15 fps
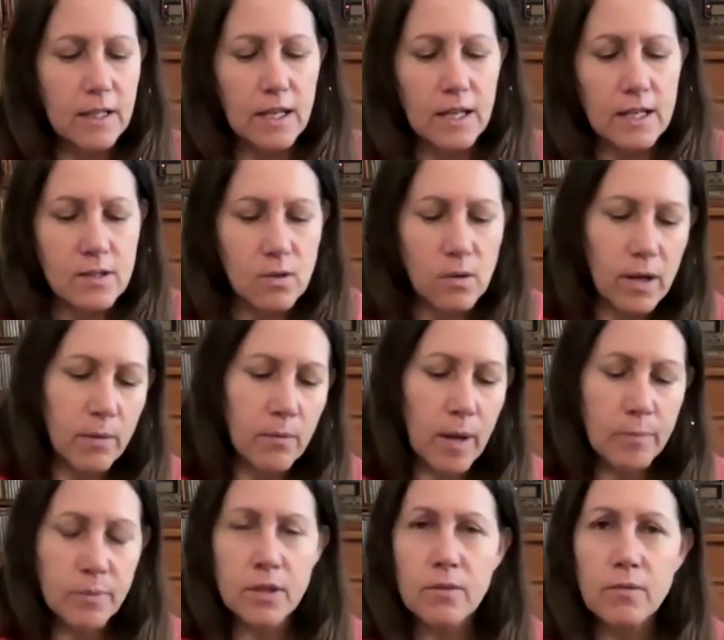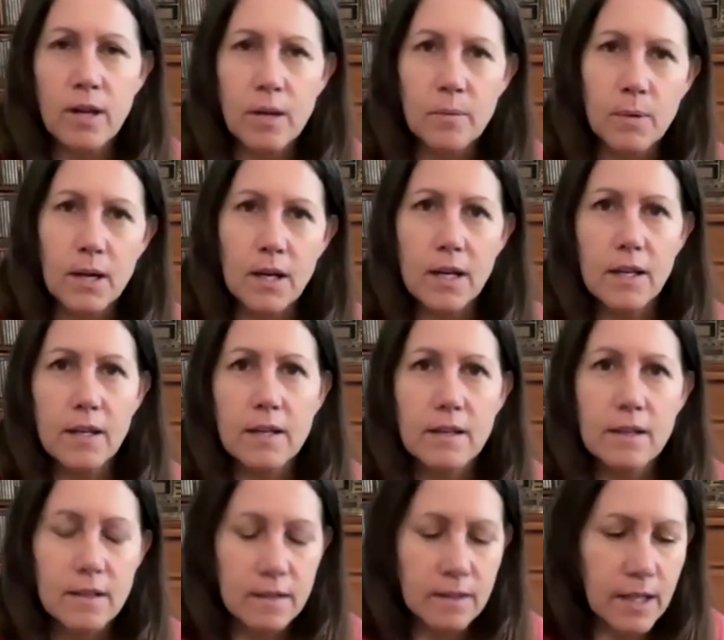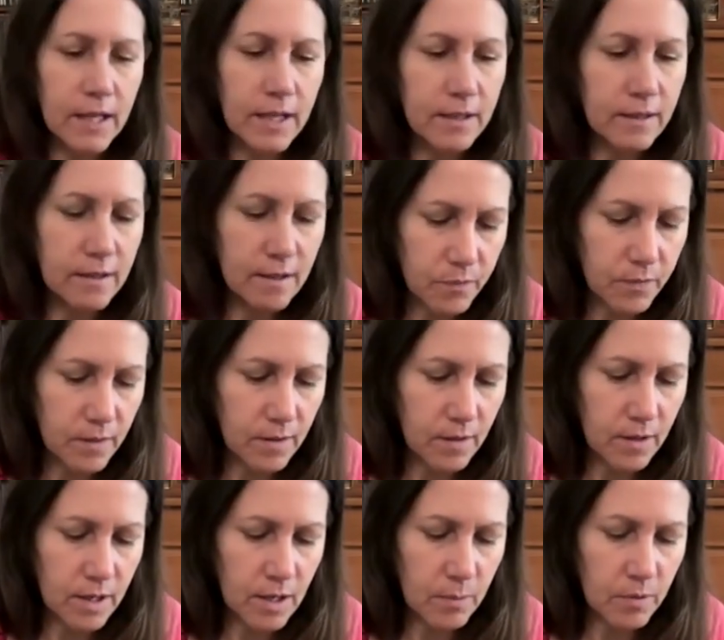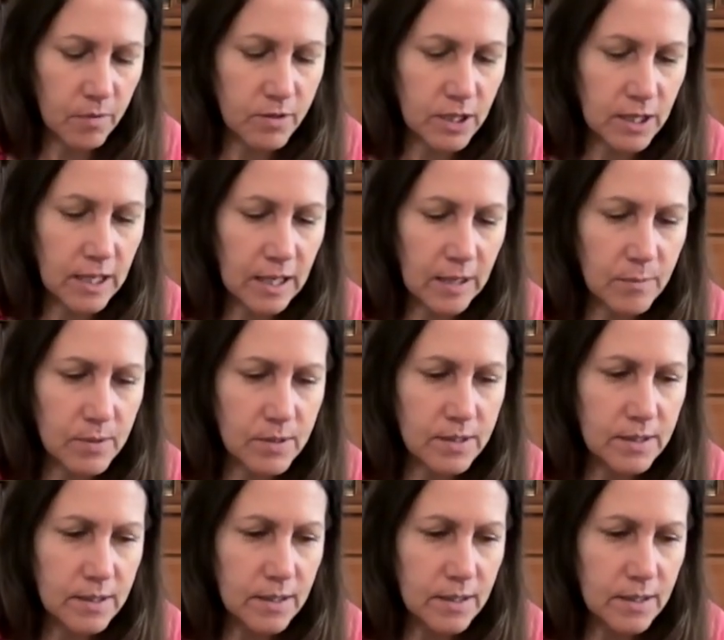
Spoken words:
And so I wrapped it around my leg a couple of times.